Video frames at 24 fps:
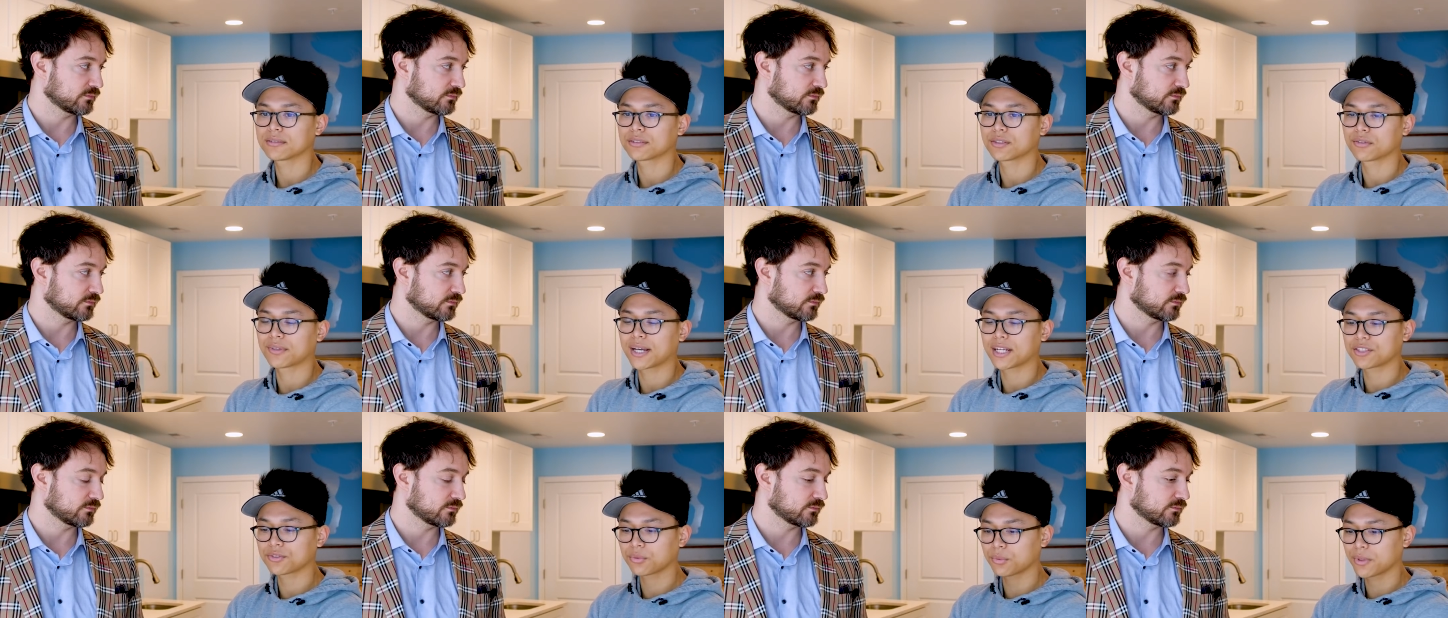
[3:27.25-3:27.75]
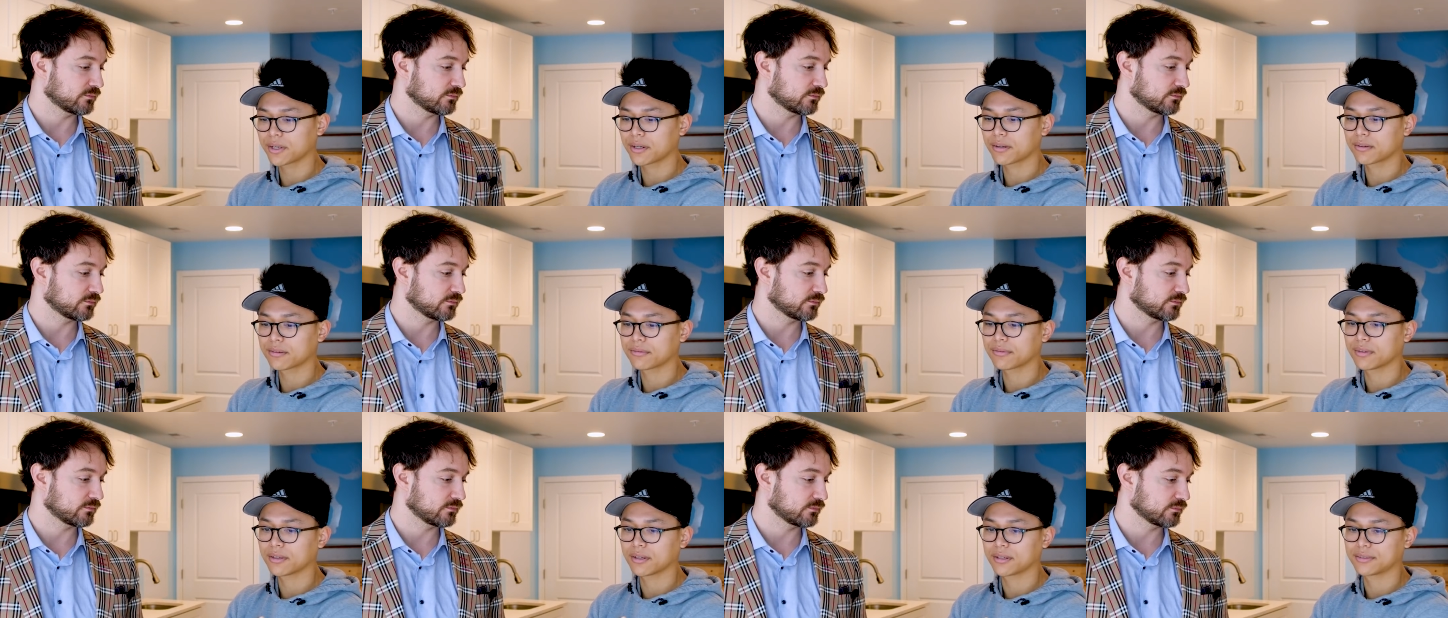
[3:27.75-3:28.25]
Speaker 1: So that's
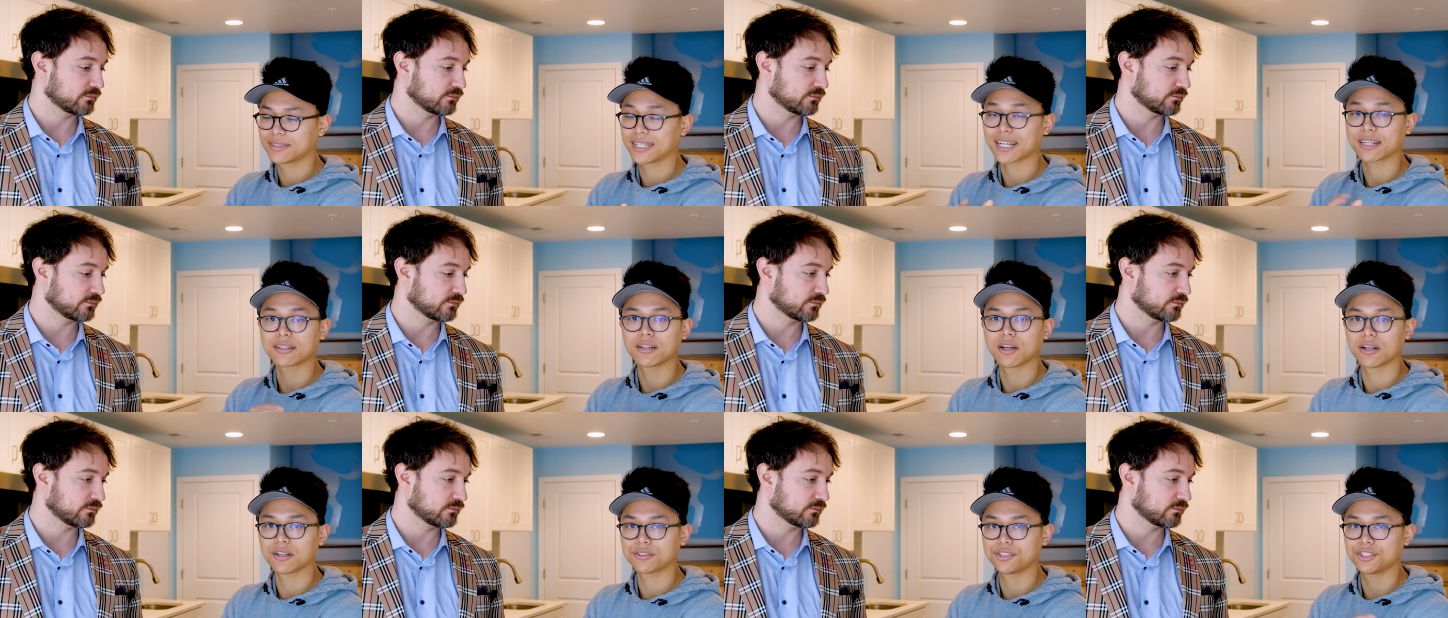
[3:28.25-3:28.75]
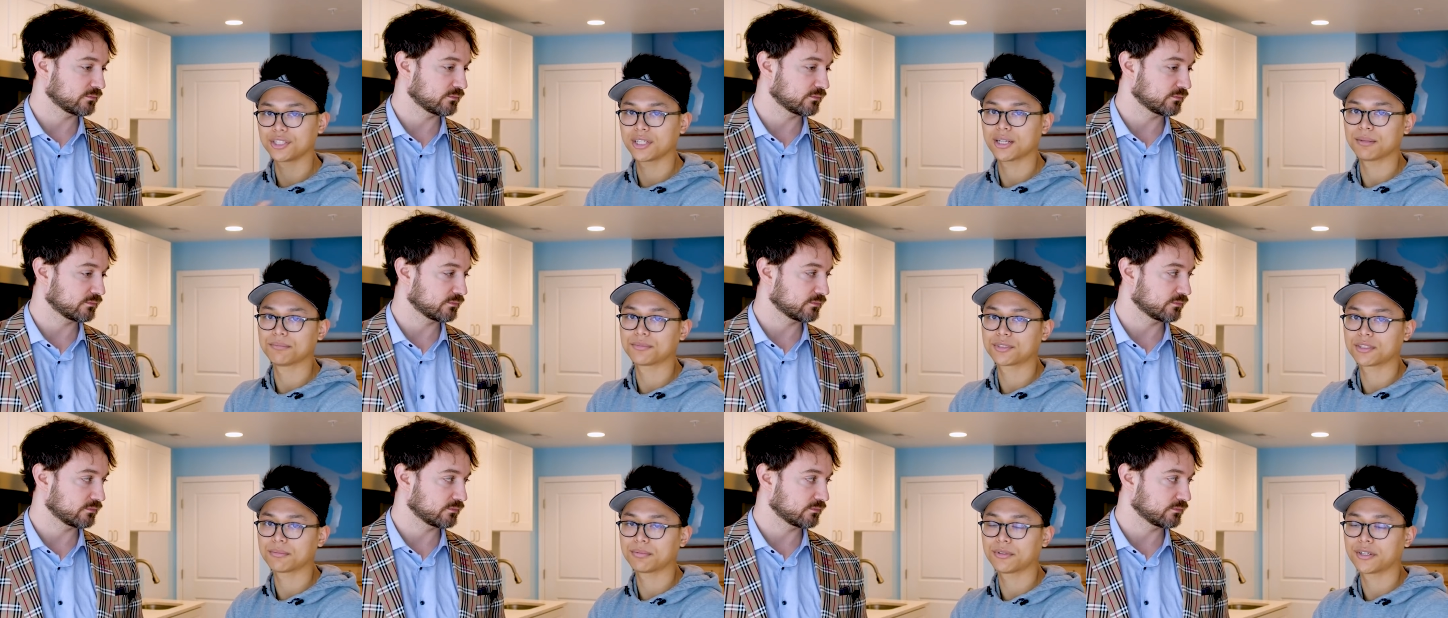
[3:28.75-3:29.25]
where the technology
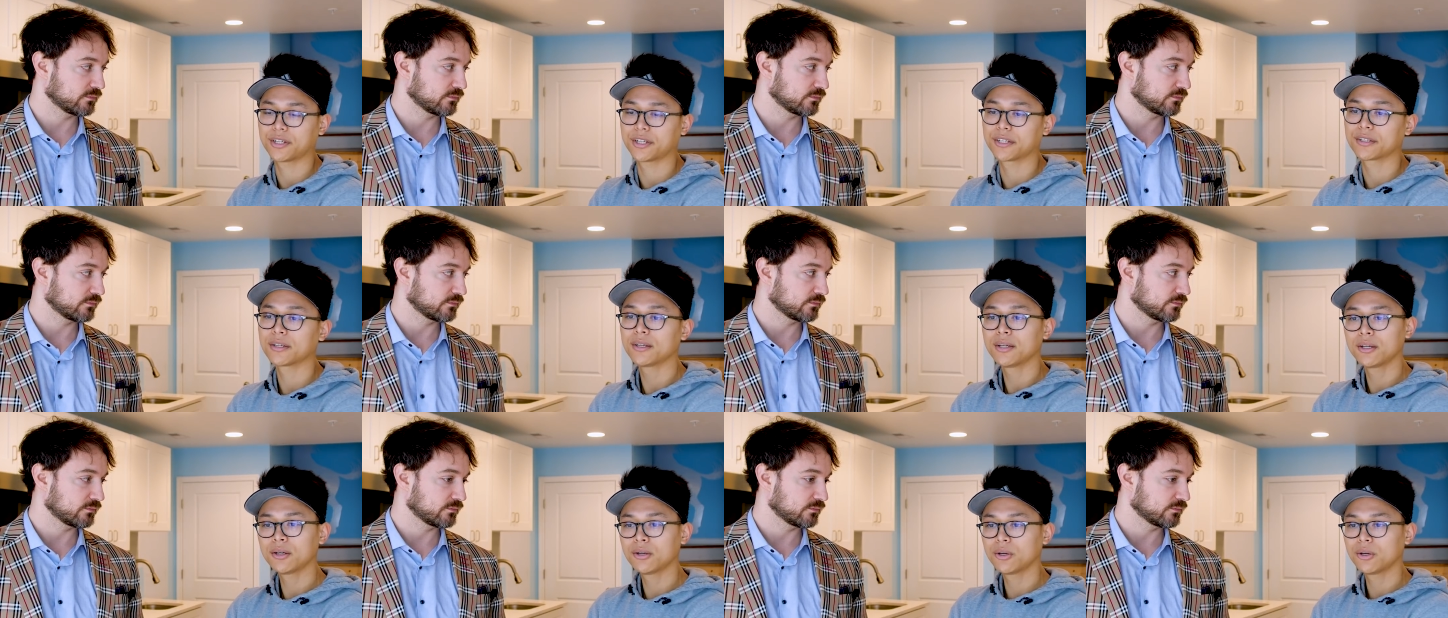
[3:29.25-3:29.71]
comes to play.